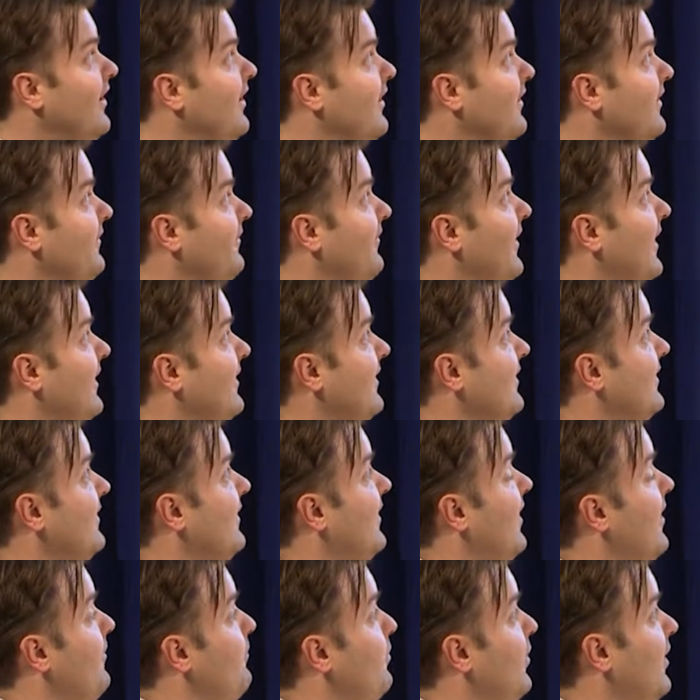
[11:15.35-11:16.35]
infected
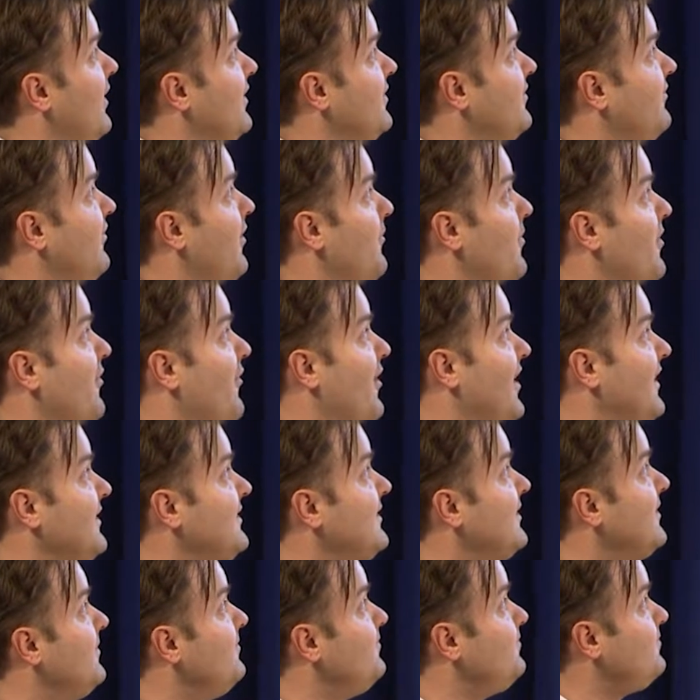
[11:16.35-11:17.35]
plants from the
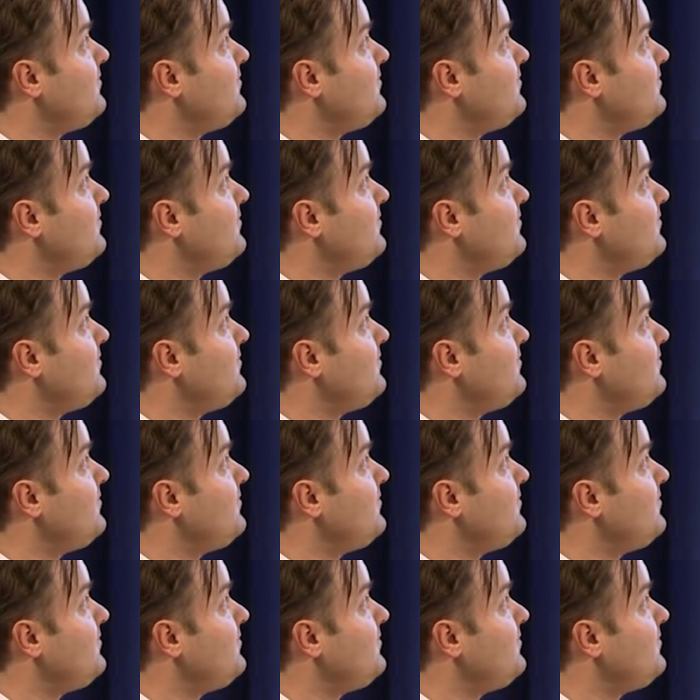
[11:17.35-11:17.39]
rest.